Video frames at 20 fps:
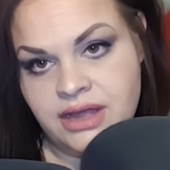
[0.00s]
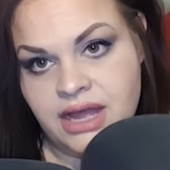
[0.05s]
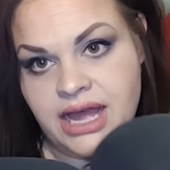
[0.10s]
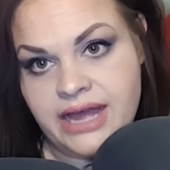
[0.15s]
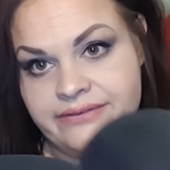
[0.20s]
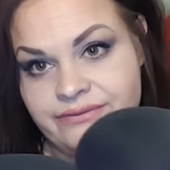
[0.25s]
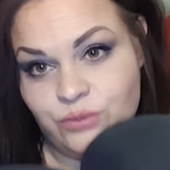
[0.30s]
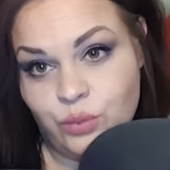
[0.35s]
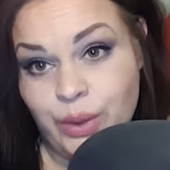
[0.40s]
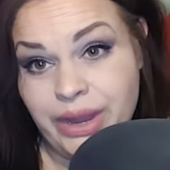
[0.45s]

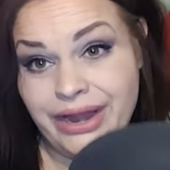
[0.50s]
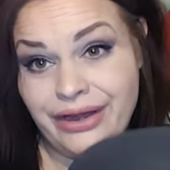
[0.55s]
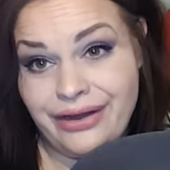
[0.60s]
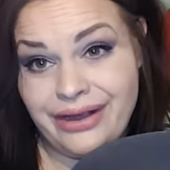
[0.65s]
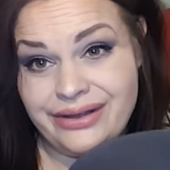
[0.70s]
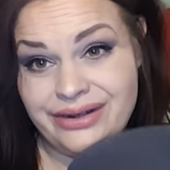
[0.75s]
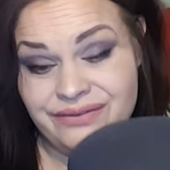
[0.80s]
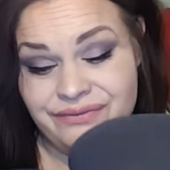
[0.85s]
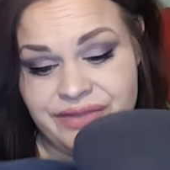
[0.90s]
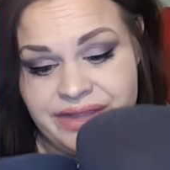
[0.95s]
of wear
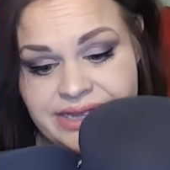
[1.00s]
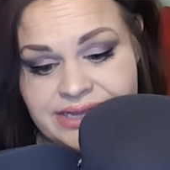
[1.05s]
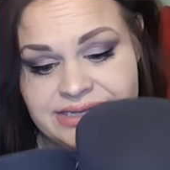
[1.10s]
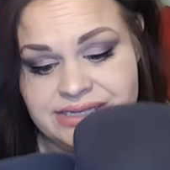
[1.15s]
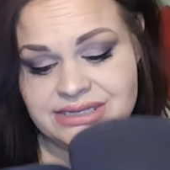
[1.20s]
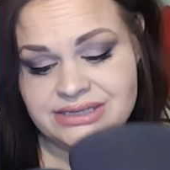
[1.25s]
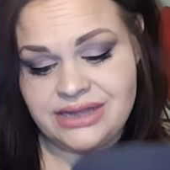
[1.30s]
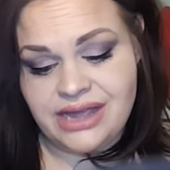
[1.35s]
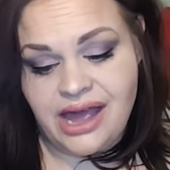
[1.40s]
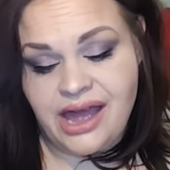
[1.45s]
out of
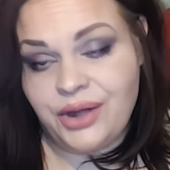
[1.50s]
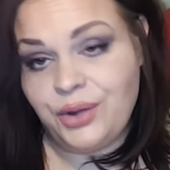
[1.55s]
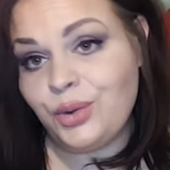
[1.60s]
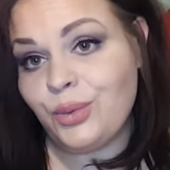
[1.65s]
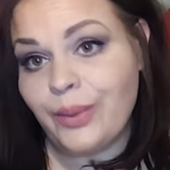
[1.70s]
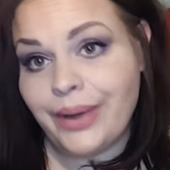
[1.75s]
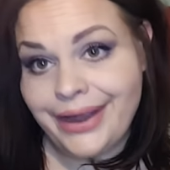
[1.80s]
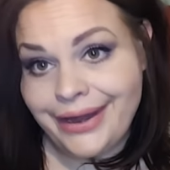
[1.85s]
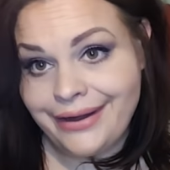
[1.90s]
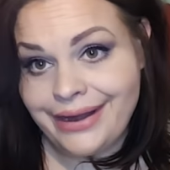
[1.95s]
this. The
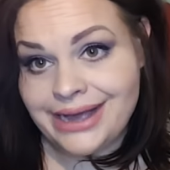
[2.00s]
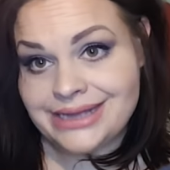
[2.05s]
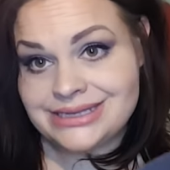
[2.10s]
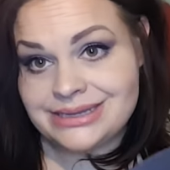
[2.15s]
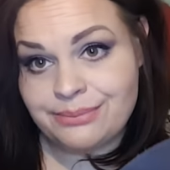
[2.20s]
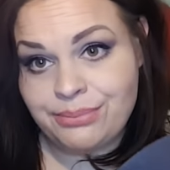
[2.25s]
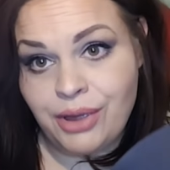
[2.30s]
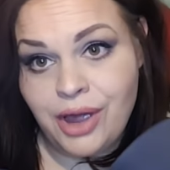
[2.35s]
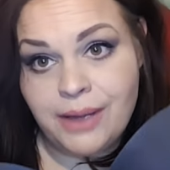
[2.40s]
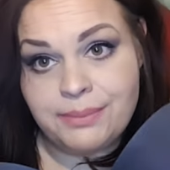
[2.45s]
underwire
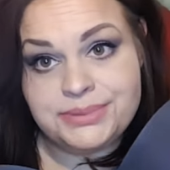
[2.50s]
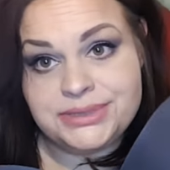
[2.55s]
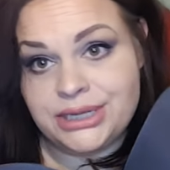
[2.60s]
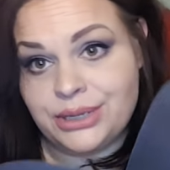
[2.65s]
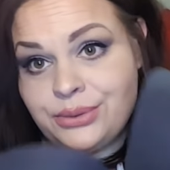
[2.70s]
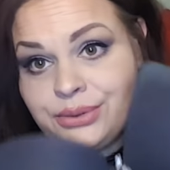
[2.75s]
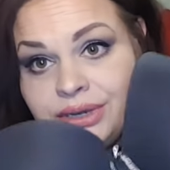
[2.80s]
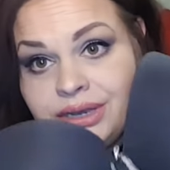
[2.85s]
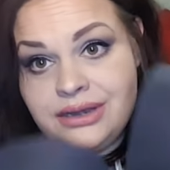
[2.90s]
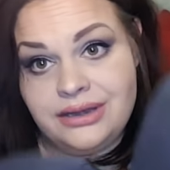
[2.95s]
hasn't popped
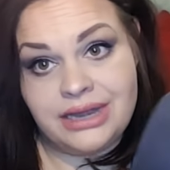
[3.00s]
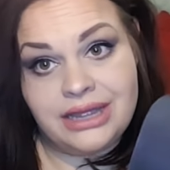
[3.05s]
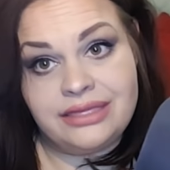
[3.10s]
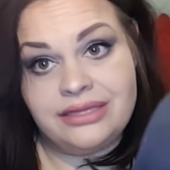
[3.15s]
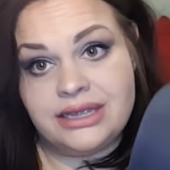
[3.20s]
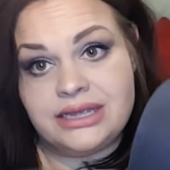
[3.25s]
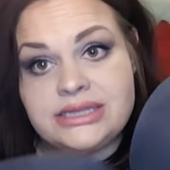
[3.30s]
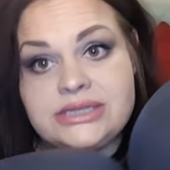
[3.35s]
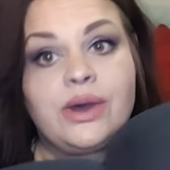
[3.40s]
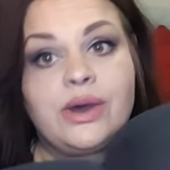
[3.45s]
out,
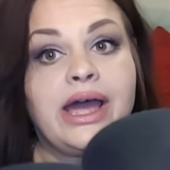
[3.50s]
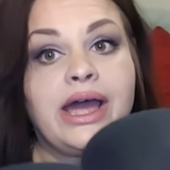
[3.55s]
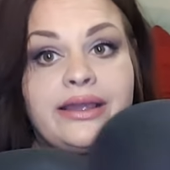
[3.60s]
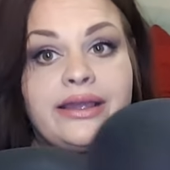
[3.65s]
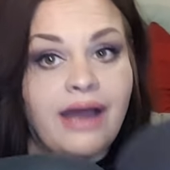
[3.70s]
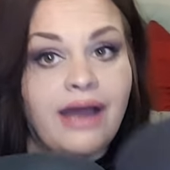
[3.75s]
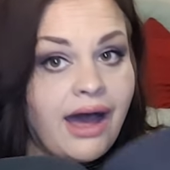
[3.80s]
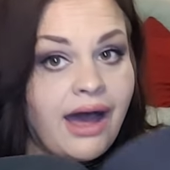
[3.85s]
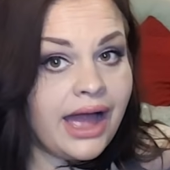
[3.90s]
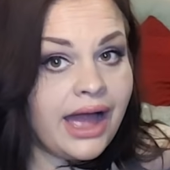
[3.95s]
nothing. So I
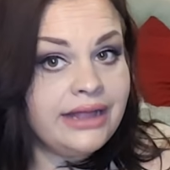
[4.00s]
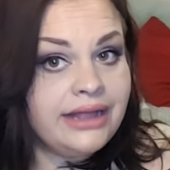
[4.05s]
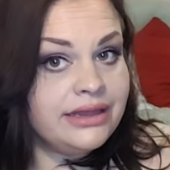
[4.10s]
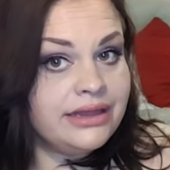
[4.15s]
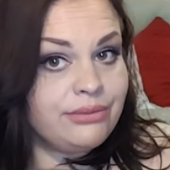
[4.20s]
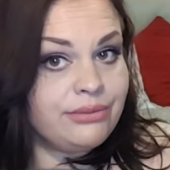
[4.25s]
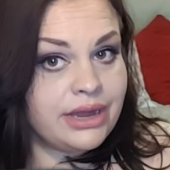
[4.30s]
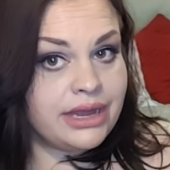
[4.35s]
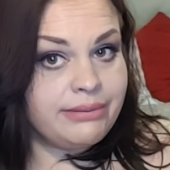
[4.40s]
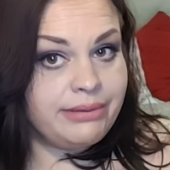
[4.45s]

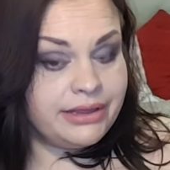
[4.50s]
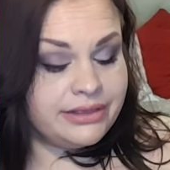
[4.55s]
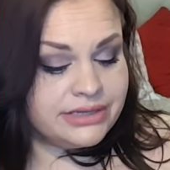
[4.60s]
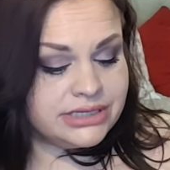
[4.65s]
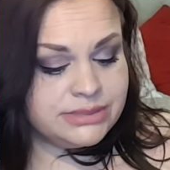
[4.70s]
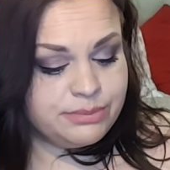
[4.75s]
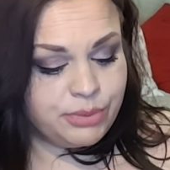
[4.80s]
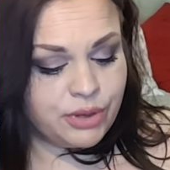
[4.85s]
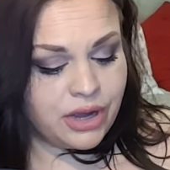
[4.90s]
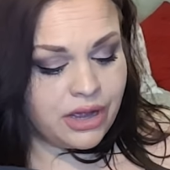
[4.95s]
highly recommend
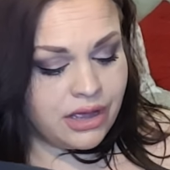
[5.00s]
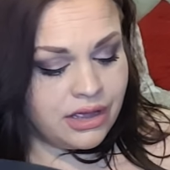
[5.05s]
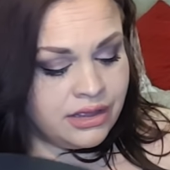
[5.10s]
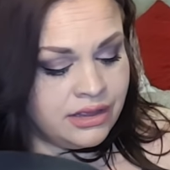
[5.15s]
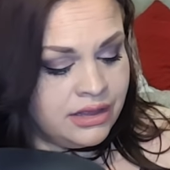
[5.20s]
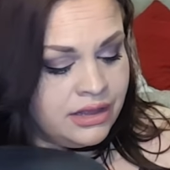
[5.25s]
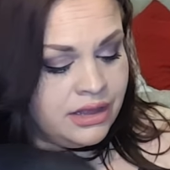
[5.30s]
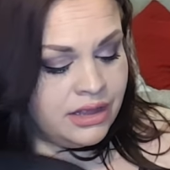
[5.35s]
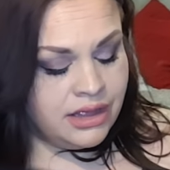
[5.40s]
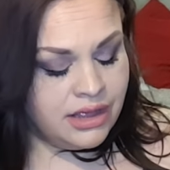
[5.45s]
this bra.
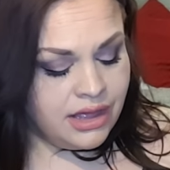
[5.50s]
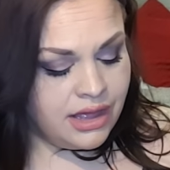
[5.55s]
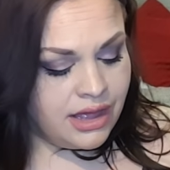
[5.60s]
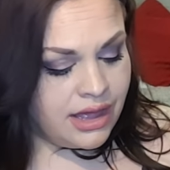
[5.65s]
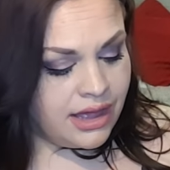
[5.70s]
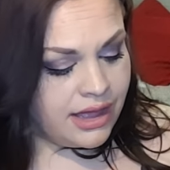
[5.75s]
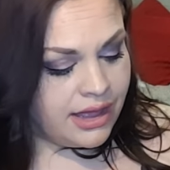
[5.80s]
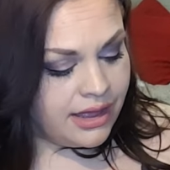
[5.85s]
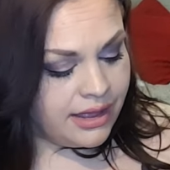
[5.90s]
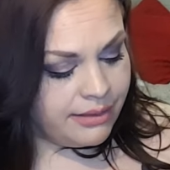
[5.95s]

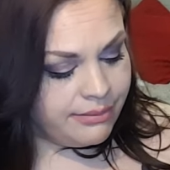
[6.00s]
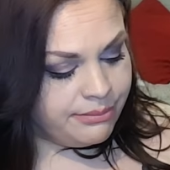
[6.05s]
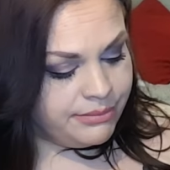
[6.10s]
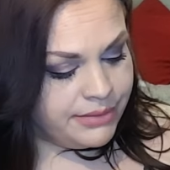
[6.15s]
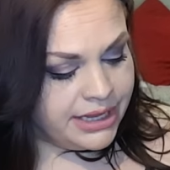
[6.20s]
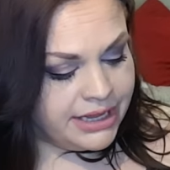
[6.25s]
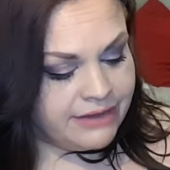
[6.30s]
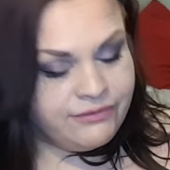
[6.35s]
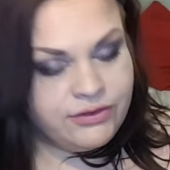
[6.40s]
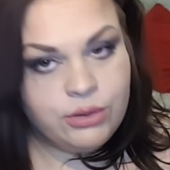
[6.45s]

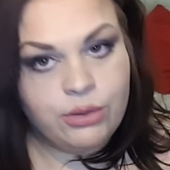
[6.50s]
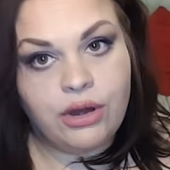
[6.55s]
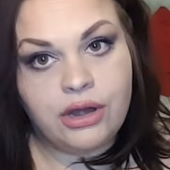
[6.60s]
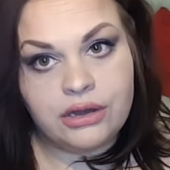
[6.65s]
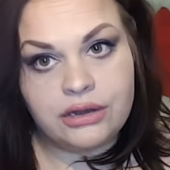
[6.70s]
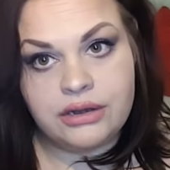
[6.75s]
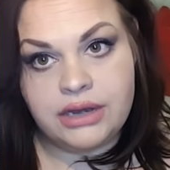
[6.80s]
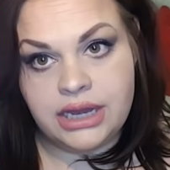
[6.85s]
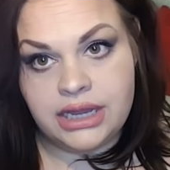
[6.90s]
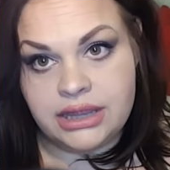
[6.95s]
Um, if you
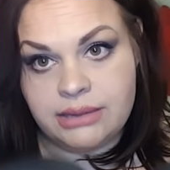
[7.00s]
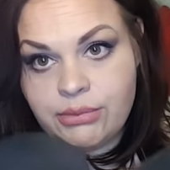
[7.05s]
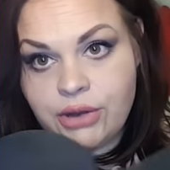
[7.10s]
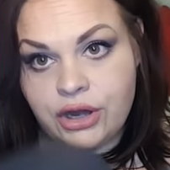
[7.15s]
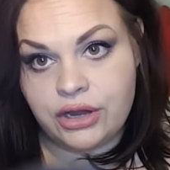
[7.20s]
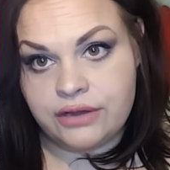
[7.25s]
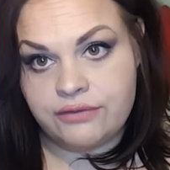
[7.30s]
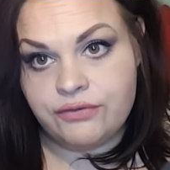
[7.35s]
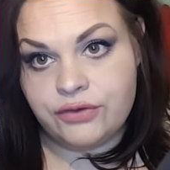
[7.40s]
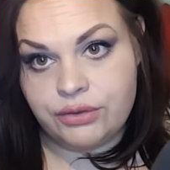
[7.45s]
are in the
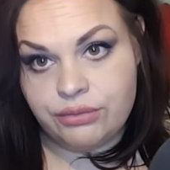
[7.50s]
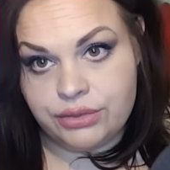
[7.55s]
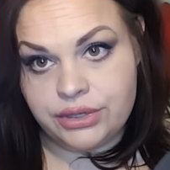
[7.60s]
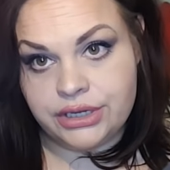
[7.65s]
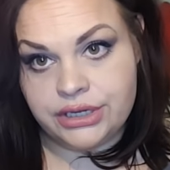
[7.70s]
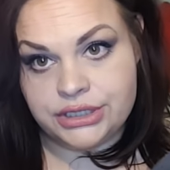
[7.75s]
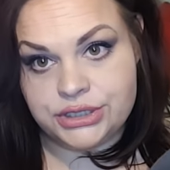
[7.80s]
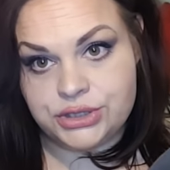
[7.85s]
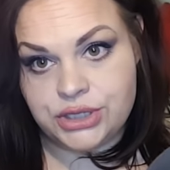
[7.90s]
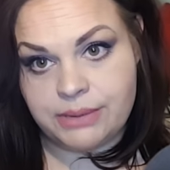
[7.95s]
market for a
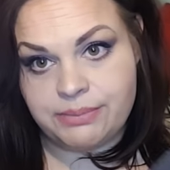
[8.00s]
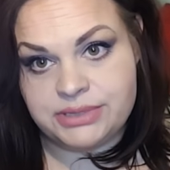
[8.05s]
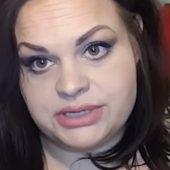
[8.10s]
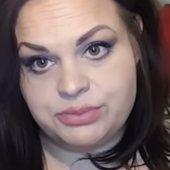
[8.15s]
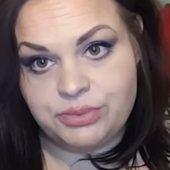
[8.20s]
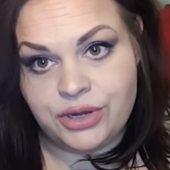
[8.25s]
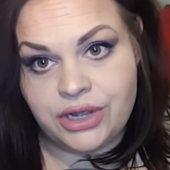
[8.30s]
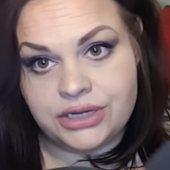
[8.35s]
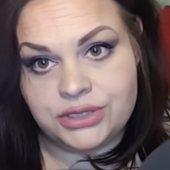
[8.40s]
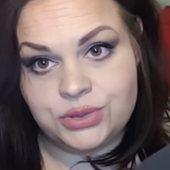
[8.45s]
really good strapless
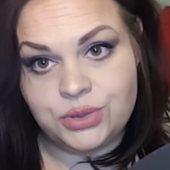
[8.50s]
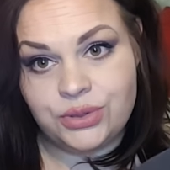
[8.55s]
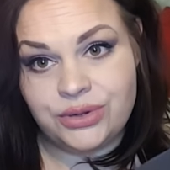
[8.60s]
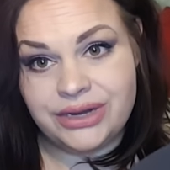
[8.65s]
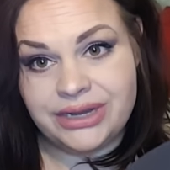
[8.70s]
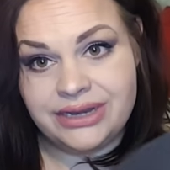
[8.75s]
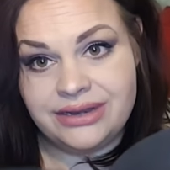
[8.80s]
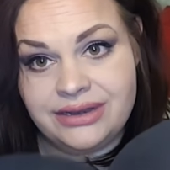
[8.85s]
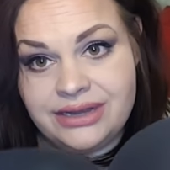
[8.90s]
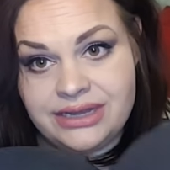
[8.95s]
bra,
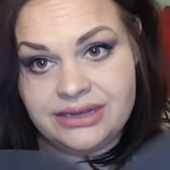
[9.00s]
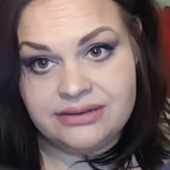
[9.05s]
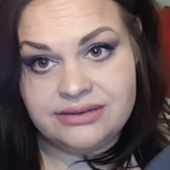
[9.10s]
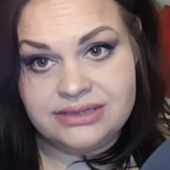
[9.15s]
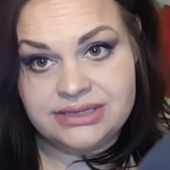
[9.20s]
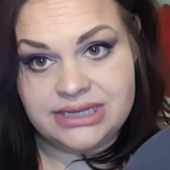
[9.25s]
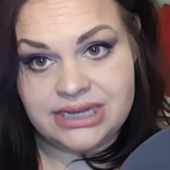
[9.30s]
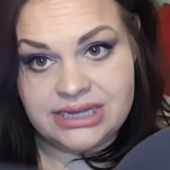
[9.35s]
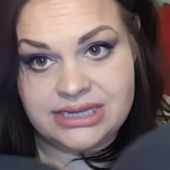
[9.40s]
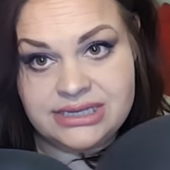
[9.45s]
Torrid
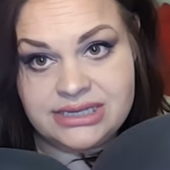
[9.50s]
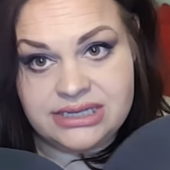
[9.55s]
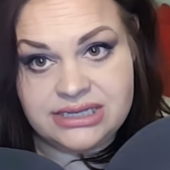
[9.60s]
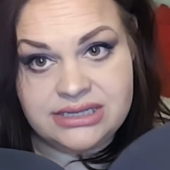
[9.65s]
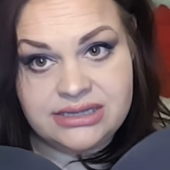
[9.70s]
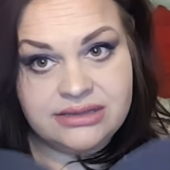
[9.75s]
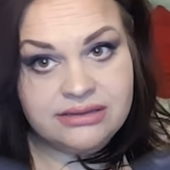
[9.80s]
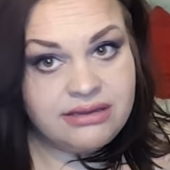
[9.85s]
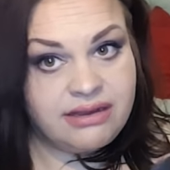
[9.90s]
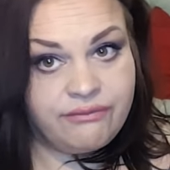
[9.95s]
does
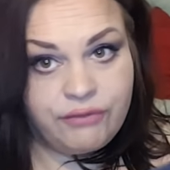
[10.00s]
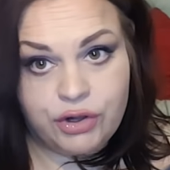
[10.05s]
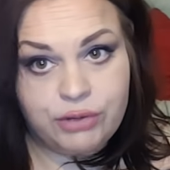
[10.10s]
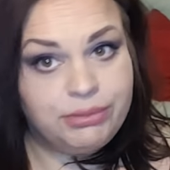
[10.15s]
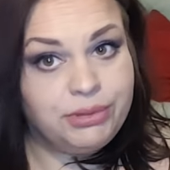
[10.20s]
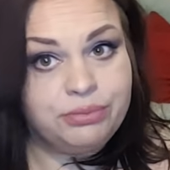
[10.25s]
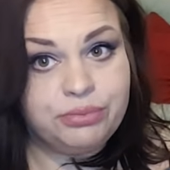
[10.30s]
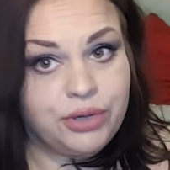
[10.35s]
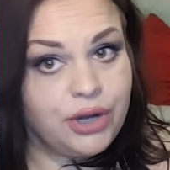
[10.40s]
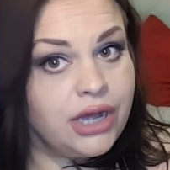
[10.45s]

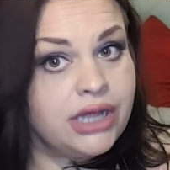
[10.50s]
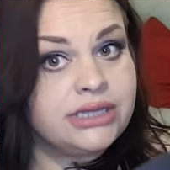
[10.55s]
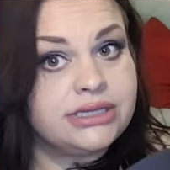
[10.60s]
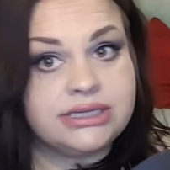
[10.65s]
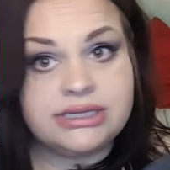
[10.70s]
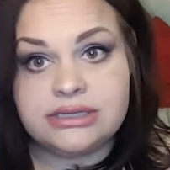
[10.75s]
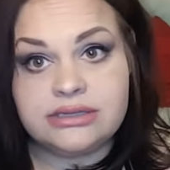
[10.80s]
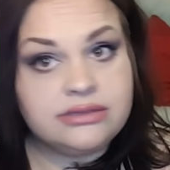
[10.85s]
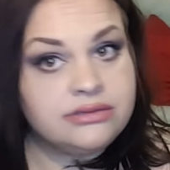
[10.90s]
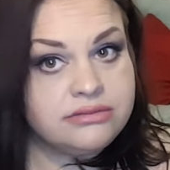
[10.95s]
convertible
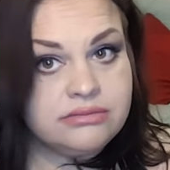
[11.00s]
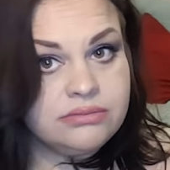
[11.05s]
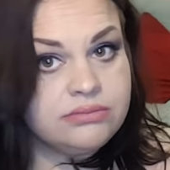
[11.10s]
bras